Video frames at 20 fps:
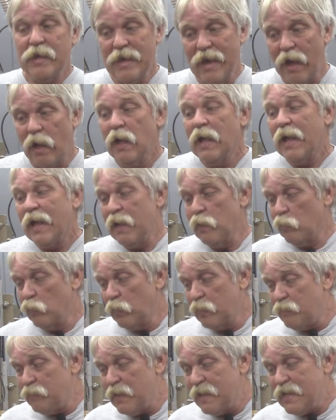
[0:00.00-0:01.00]
Yeah,
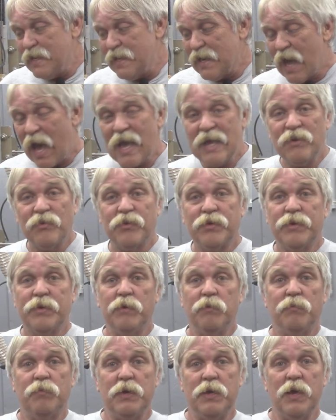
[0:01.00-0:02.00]
it would be nice
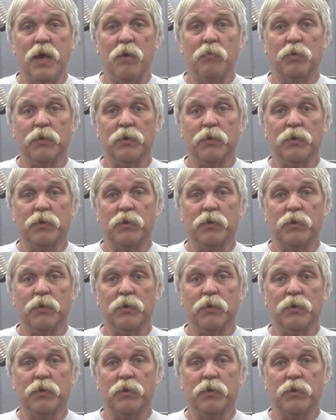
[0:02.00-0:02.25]
to be